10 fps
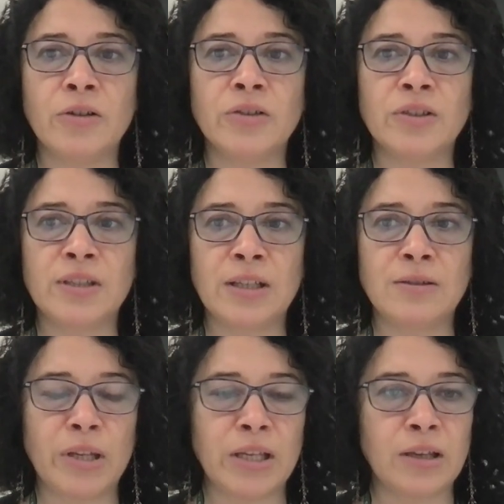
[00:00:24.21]
on states'
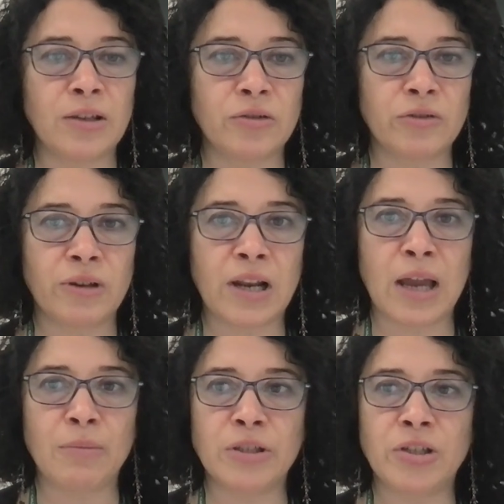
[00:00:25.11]
obligations on
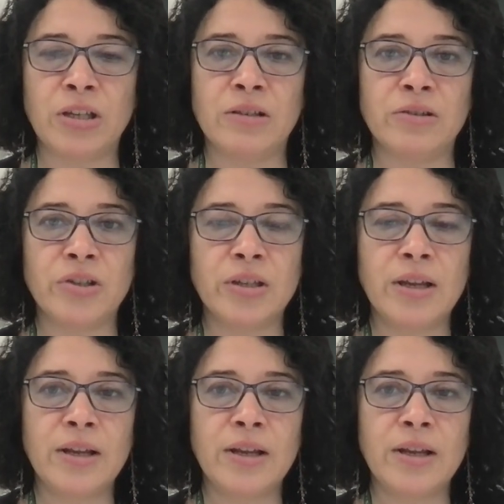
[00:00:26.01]
climate change.